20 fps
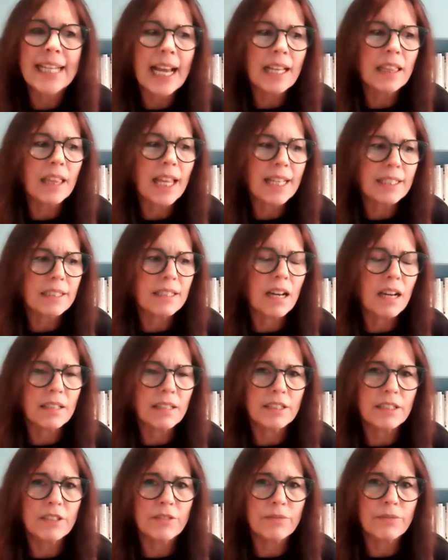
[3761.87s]
had less
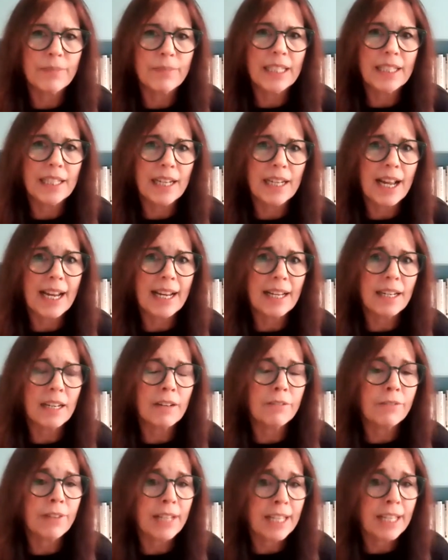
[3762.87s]
knowledge of me than I
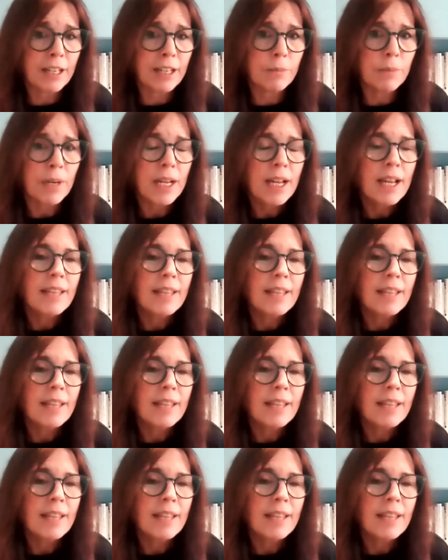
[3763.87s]
had of him,